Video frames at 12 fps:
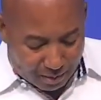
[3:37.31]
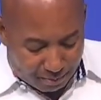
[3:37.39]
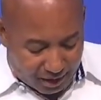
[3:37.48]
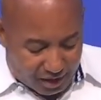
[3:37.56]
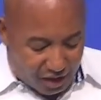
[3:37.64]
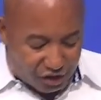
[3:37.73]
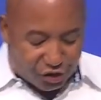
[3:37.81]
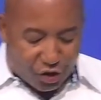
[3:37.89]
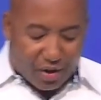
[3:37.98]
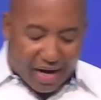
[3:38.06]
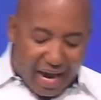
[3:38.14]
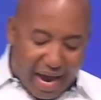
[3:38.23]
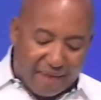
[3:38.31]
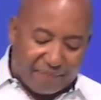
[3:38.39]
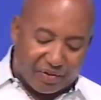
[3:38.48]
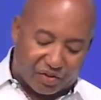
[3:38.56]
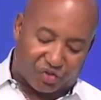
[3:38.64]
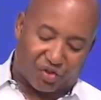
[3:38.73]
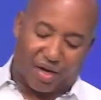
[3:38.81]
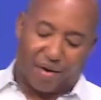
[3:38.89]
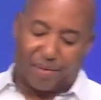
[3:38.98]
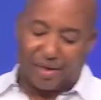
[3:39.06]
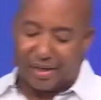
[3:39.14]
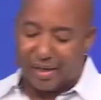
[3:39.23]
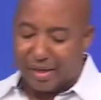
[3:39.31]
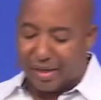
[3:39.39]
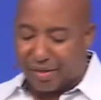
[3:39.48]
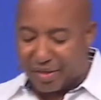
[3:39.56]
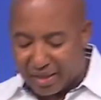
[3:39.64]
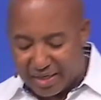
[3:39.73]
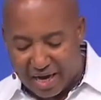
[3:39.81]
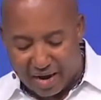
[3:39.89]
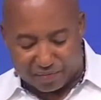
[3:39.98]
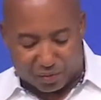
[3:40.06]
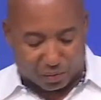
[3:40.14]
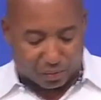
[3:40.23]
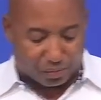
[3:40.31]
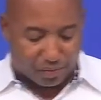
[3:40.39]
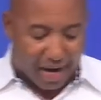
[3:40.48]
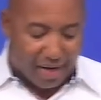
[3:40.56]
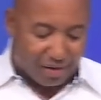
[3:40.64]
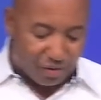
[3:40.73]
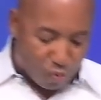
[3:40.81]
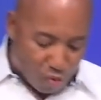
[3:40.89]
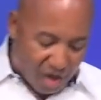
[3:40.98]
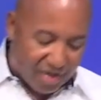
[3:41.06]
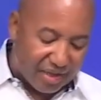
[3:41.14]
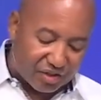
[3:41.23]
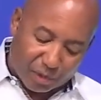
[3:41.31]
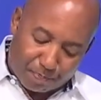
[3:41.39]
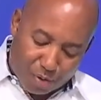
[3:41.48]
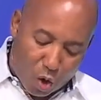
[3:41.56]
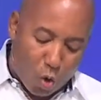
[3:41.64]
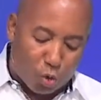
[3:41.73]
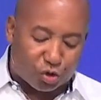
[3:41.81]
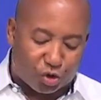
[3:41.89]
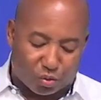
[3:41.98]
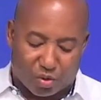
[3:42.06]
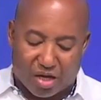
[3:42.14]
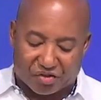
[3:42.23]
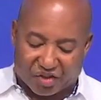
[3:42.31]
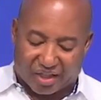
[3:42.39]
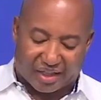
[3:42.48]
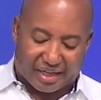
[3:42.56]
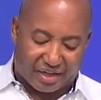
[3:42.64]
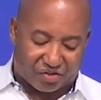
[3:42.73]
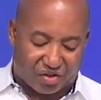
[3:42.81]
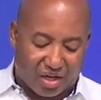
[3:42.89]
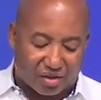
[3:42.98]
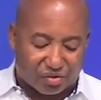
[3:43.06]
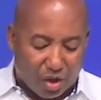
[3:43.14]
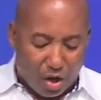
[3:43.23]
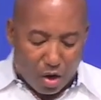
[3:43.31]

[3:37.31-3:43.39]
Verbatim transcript: because your adversary, the devil," right, one that's opposed to us and against us,